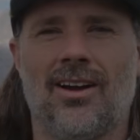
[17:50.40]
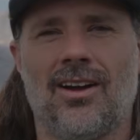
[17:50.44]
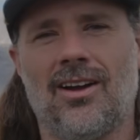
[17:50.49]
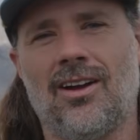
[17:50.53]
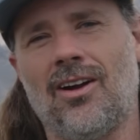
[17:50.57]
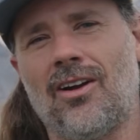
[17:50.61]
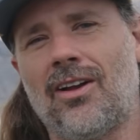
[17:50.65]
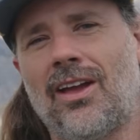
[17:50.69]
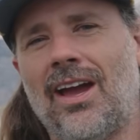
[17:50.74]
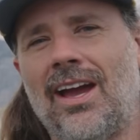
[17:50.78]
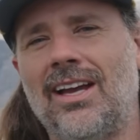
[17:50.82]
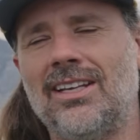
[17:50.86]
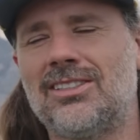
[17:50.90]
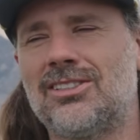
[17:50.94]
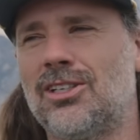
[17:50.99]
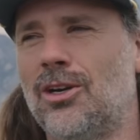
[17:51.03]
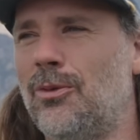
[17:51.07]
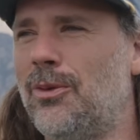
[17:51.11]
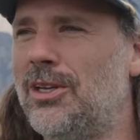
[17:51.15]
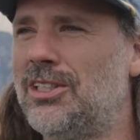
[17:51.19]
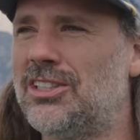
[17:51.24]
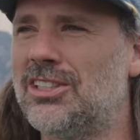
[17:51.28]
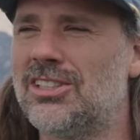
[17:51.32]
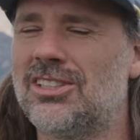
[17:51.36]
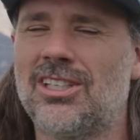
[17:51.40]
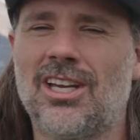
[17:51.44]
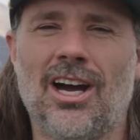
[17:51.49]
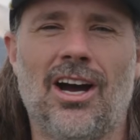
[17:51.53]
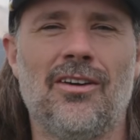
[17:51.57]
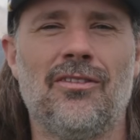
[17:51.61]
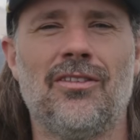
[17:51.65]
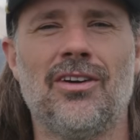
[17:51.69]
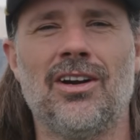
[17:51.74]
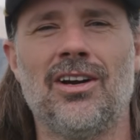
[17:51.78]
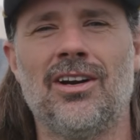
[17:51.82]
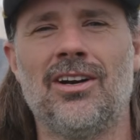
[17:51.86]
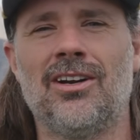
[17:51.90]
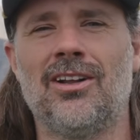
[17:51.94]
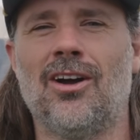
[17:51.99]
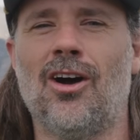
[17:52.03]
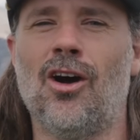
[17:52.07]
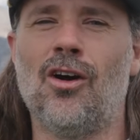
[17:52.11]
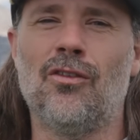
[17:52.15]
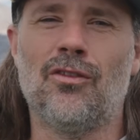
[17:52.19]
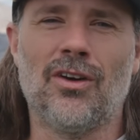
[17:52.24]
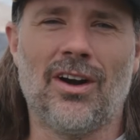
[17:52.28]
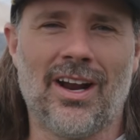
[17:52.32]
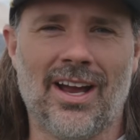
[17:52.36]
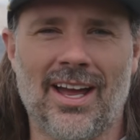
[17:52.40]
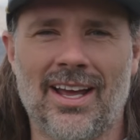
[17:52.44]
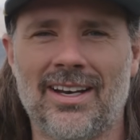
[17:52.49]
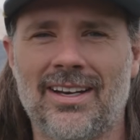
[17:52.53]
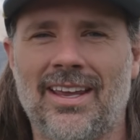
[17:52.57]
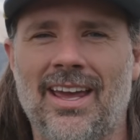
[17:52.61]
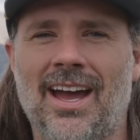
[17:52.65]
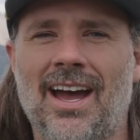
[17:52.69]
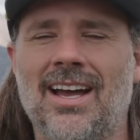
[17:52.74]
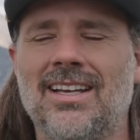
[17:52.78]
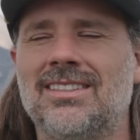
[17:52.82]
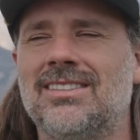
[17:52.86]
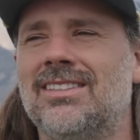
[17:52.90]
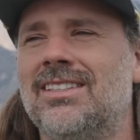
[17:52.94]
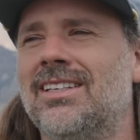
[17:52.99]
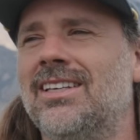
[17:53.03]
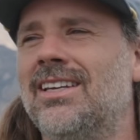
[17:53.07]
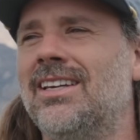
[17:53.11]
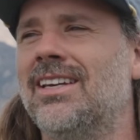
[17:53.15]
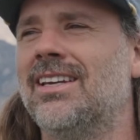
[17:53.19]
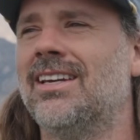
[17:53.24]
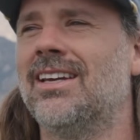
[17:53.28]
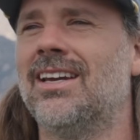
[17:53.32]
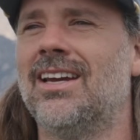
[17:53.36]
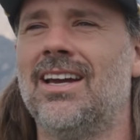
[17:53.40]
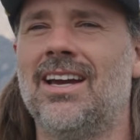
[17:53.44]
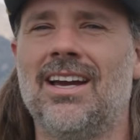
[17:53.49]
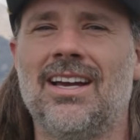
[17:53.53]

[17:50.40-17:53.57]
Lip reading: Okay, so we just covered overhand casting,